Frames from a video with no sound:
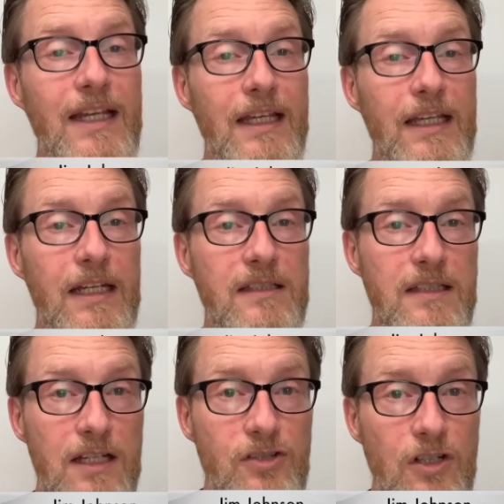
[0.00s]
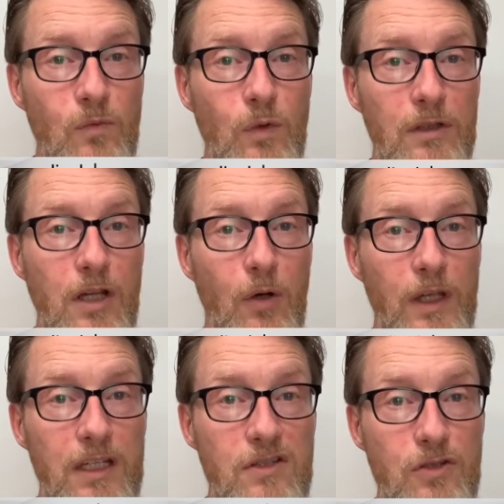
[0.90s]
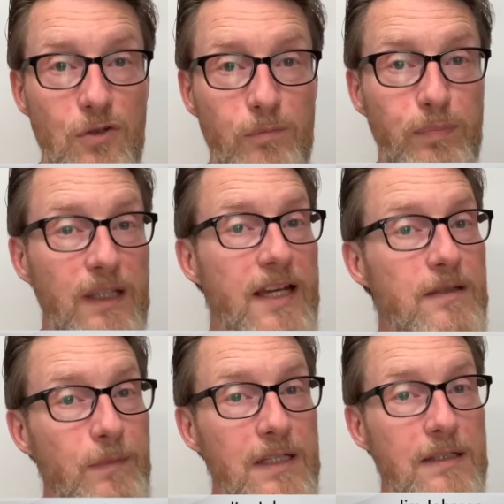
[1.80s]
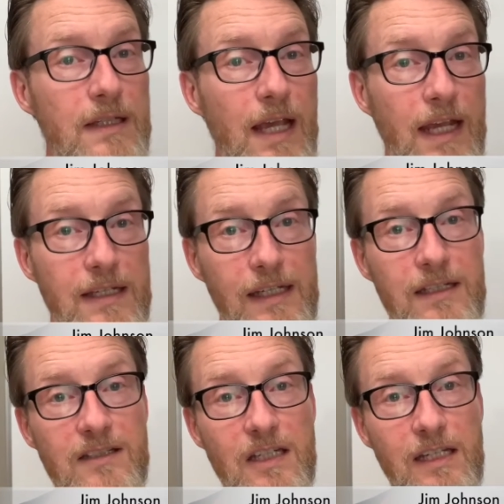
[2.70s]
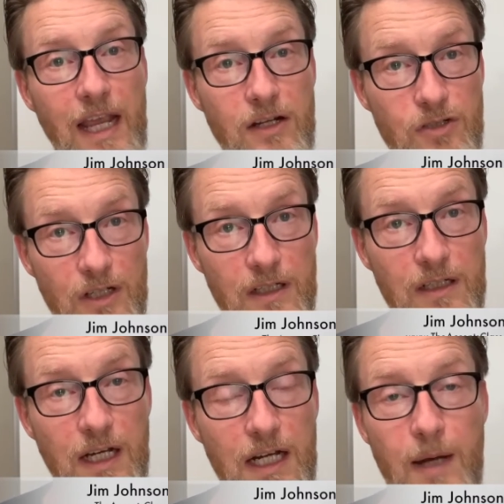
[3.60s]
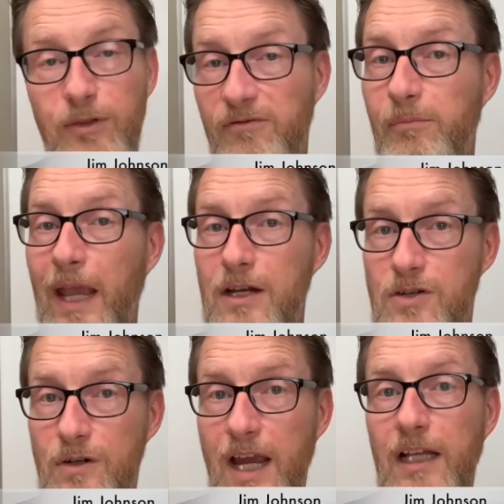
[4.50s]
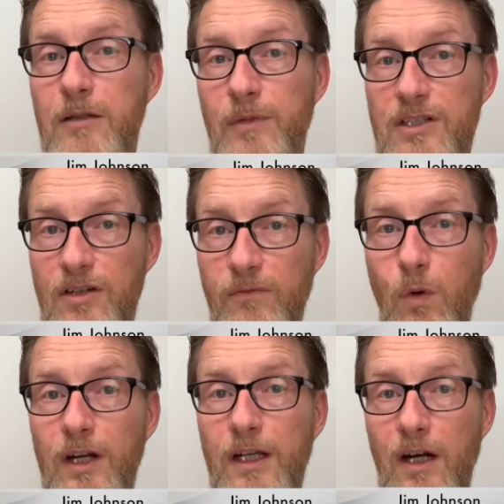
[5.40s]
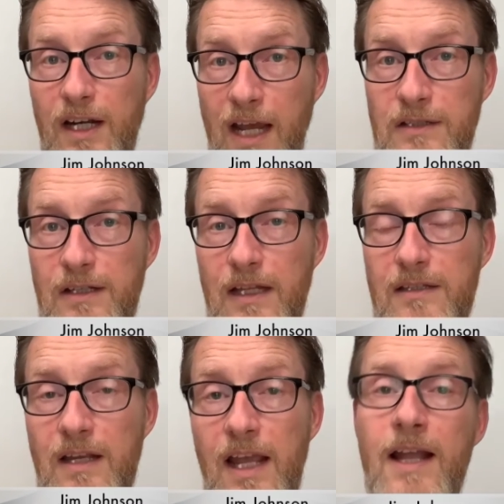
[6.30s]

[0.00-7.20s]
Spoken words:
In addition, we'll go into placement and intonation, a couple of major elements of working on accents,